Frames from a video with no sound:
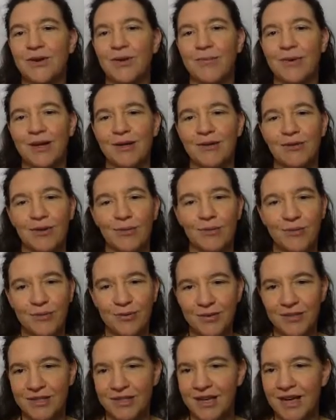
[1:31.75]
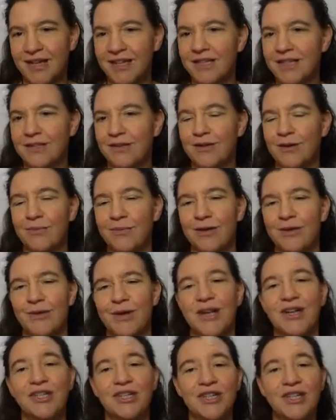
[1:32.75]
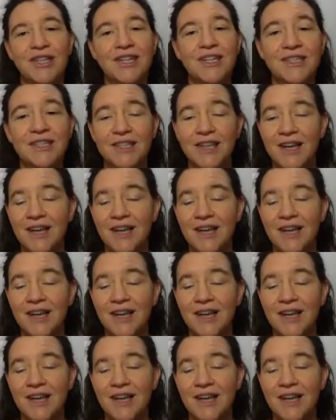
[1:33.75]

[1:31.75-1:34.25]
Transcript: compared to computer scientists, compared to engineers.